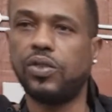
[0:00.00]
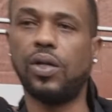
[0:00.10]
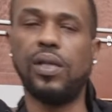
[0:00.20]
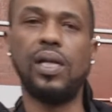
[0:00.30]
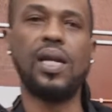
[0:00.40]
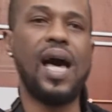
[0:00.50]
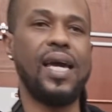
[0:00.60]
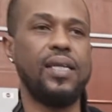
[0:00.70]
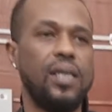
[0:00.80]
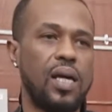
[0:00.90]
to the
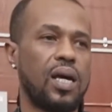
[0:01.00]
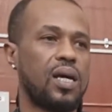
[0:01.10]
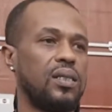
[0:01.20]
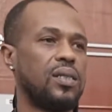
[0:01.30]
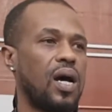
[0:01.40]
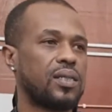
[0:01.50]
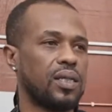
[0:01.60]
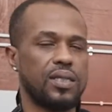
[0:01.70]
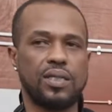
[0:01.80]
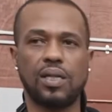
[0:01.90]
line
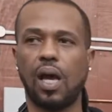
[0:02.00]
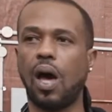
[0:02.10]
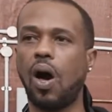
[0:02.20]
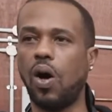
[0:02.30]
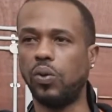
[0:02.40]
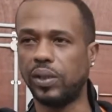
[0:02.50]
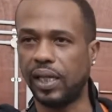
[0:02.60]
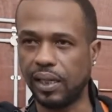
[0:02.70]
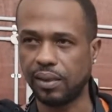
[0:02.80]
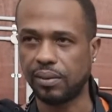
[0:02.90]
conductors
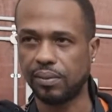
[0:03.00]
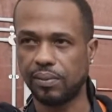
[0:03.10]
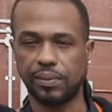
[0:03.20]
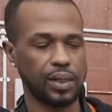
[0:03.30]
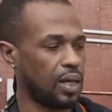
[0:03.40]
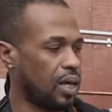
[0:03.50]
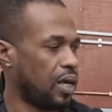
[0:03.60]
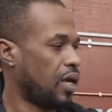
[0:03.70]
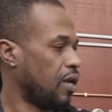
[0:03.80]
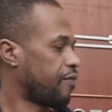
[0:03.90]
only.
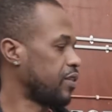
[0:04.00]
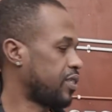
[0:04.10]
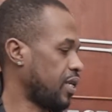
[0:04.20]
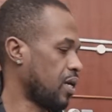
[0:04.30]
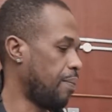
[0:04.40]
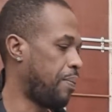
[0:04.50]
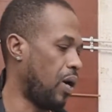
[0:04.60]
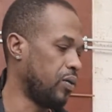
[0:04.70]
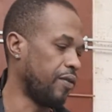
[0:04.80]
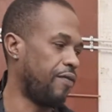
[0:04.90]
If the single
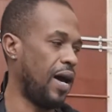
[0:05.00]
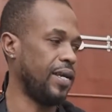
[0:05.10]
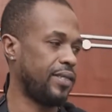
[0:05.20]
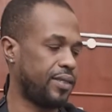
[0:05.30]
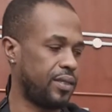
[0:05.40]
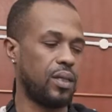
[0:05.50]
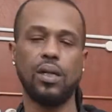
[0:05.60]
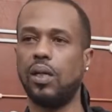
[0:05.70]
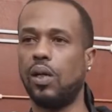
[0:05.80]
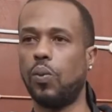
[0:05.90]
pole device
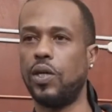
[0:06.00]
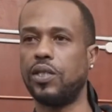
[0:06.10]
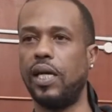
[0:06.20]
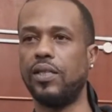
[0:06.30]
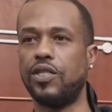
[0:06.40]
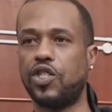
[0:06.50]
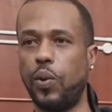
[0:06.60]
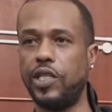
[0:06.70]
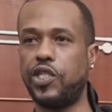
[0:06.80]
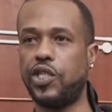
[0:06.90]
wasn't in the
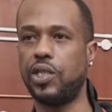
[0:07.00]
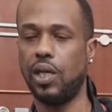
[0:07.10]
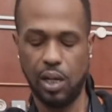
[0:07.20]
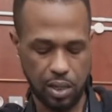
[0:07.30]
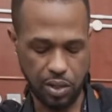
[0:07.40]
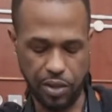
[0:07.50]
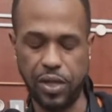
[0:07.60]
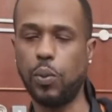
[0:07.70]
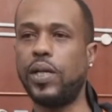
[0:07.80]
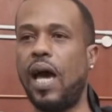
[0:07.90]
switch,
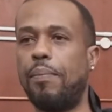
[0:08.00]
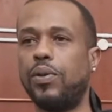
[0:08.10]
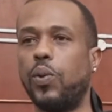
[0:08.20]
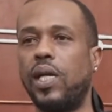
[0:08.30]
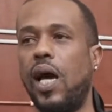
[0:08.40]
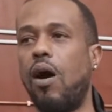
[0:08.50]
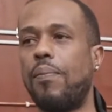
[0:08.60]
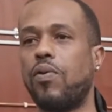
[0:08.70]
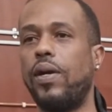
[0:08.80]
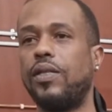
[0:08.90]
nothing would happen when I
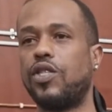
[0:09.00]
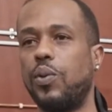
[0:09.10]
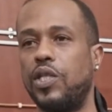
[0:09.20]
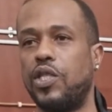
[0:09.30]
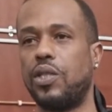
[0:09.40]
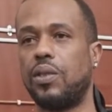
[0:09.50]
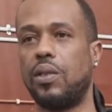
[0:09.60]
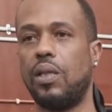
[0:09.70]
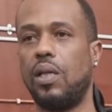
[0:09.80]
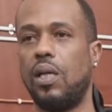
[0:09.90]
operate the switch.
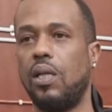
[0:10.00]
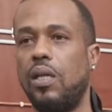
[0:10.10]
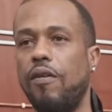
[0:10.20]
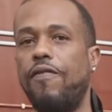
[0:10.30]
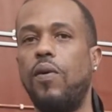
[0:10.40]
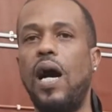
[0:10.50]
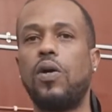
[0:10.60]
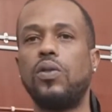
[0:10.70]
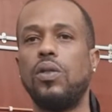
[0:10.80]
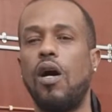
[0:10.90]
Therefore,
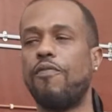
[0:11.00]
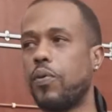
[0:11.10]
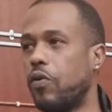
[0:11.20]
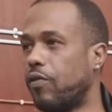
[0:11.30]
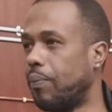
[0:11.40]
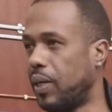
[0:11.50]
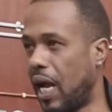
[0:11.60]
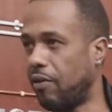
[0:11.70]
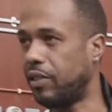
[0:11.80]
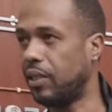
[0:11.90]
I could not have proven
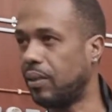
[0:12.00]
polarity.